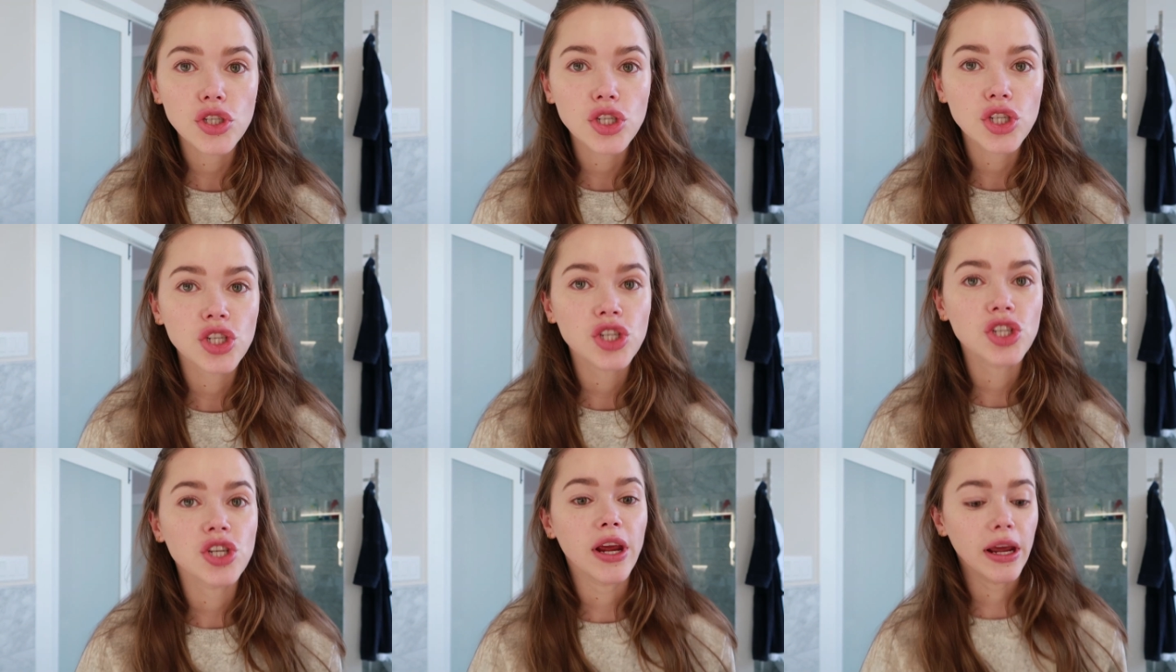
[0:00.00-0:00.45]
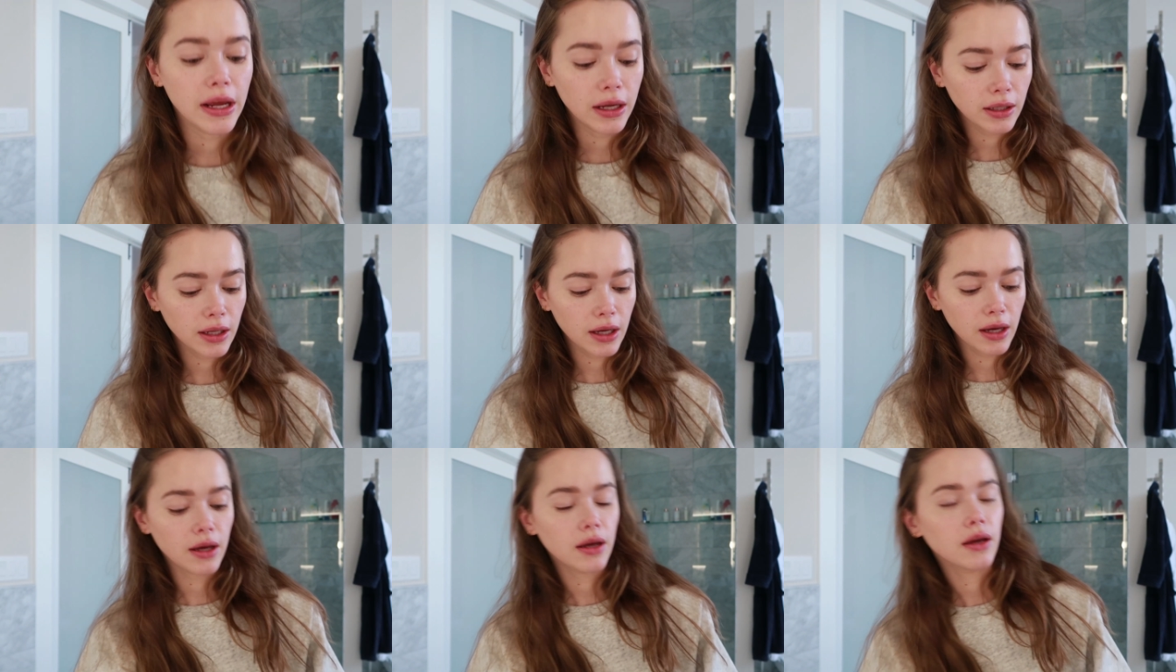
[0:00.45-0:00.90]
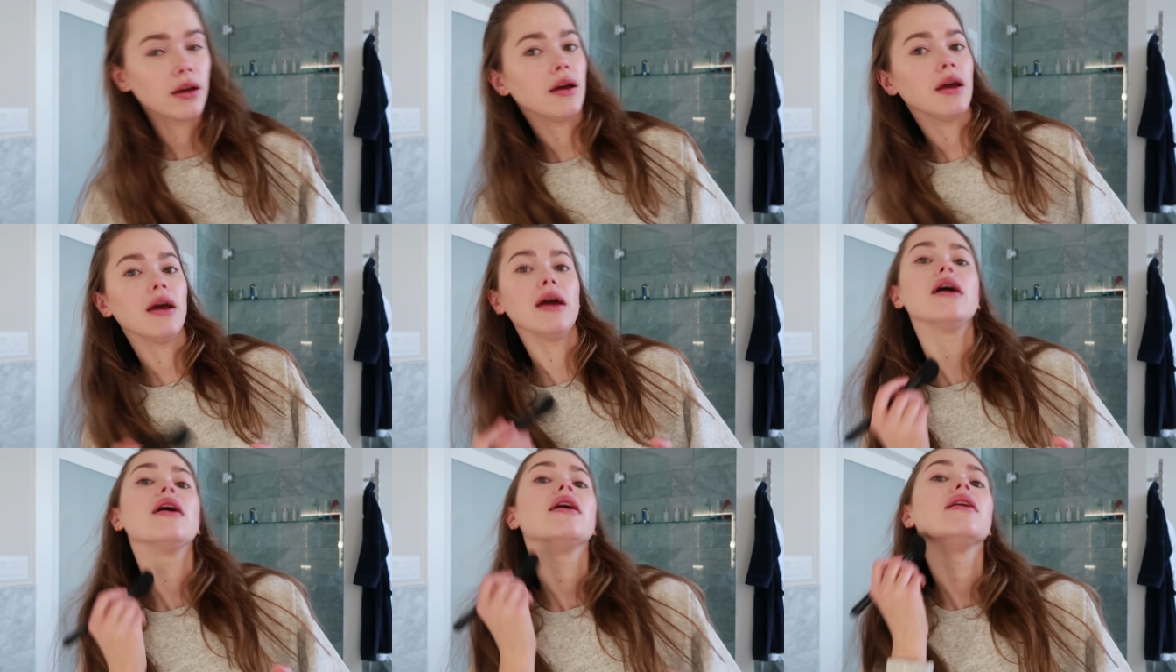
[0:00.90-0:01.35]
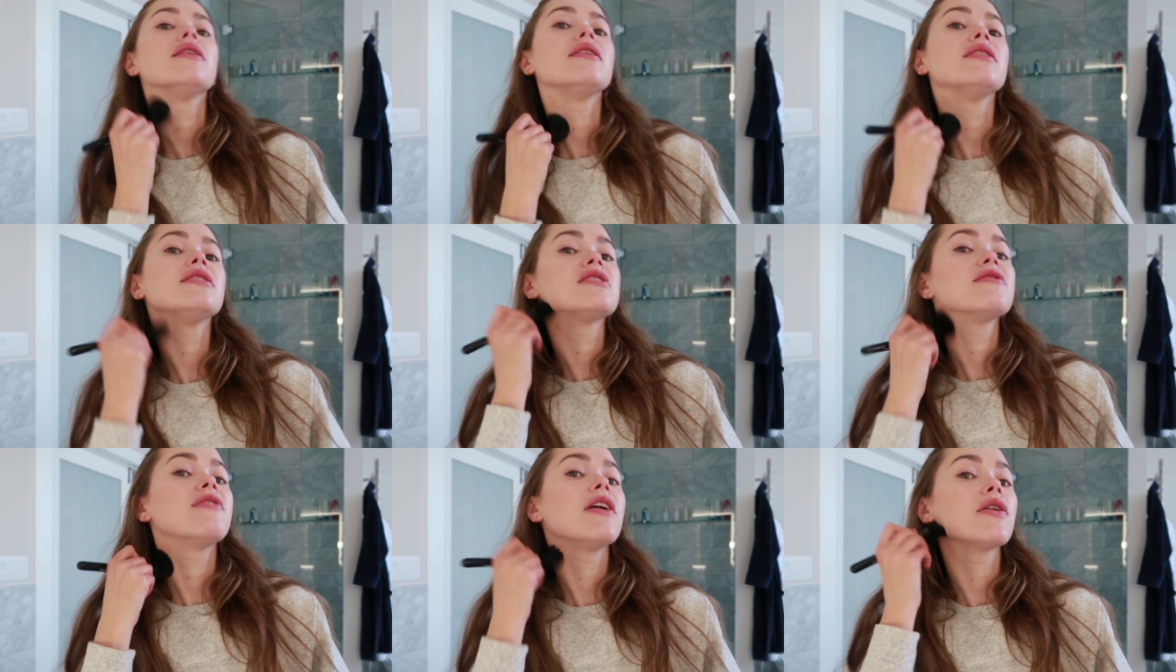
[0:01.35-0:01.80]
shade,
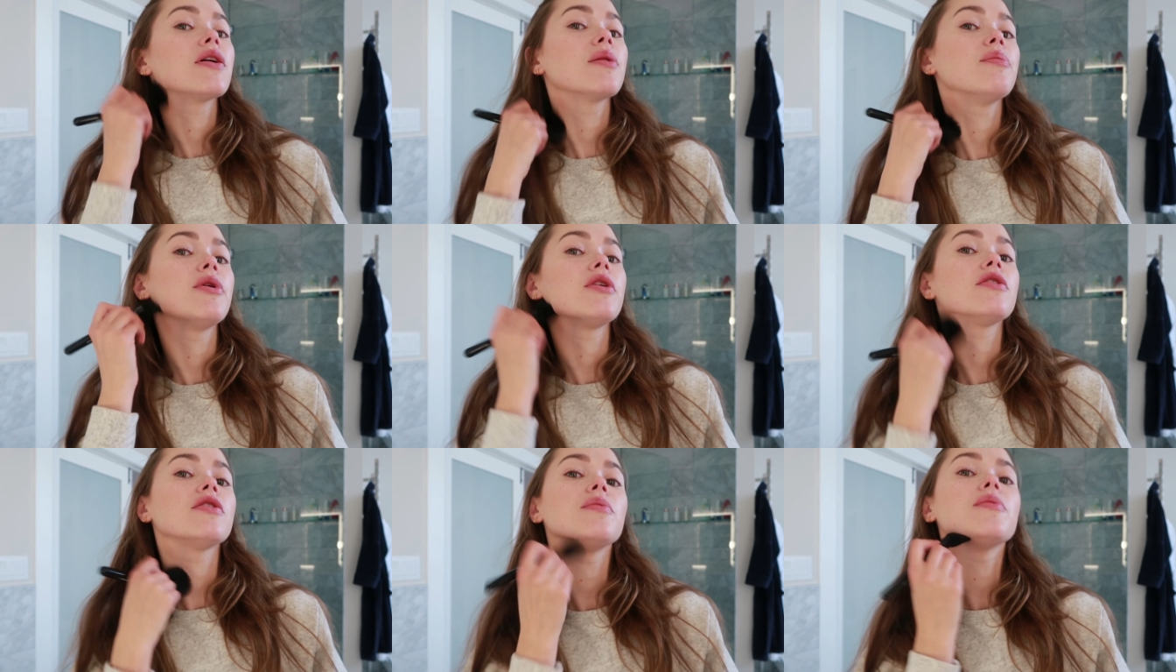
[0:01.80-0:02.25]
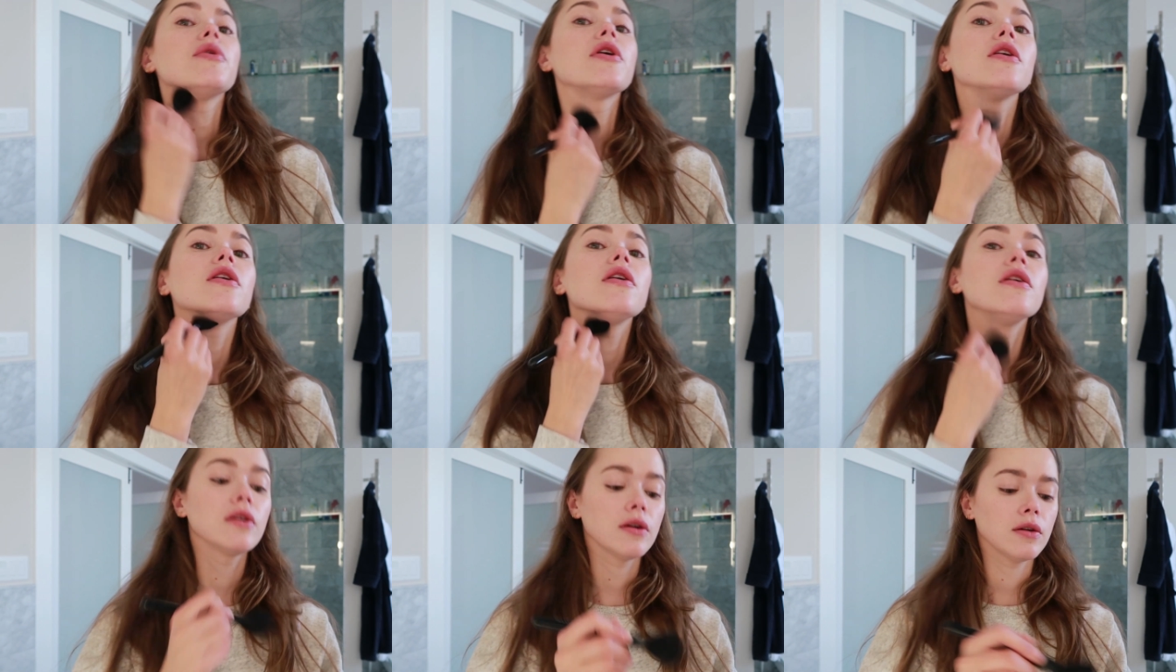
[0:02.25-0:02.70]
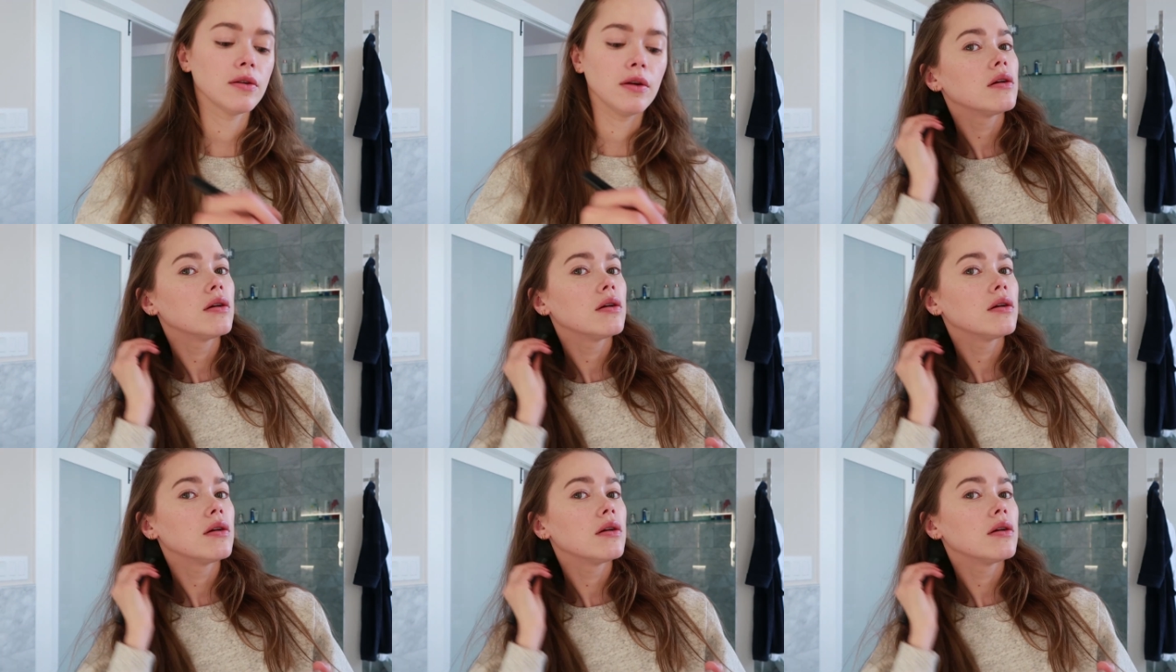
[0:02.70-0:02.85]
and it's very buildable.